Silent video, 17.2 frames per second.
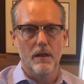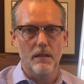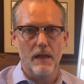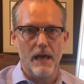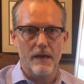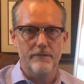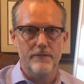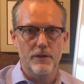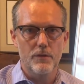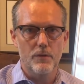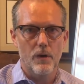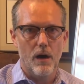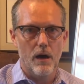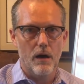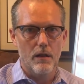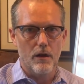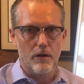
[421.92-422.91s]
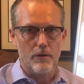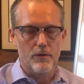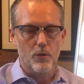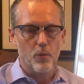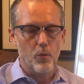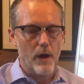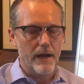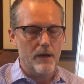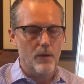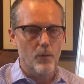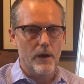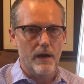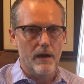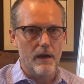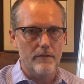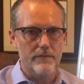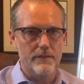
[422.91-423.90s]
a lot of you all are quite
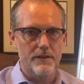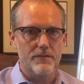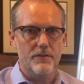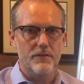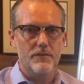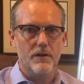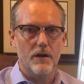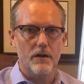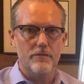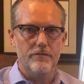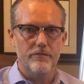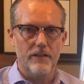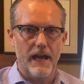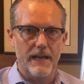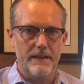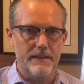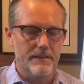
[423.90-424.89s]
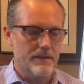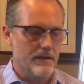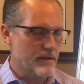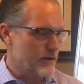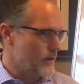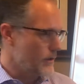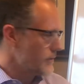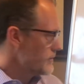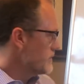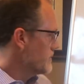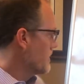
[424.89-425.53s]
aware of, and this is called flattening the curve.